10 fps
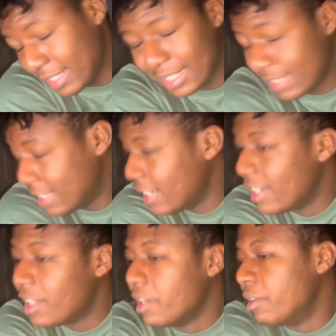a second.
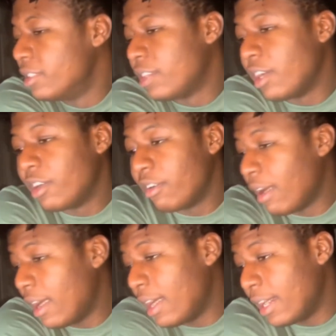
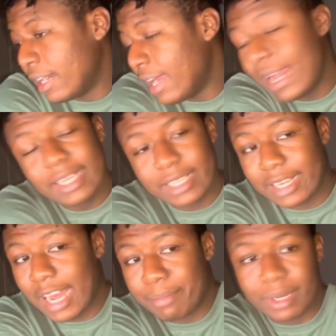So anything
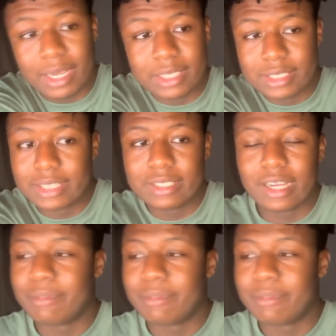could happen, honestly.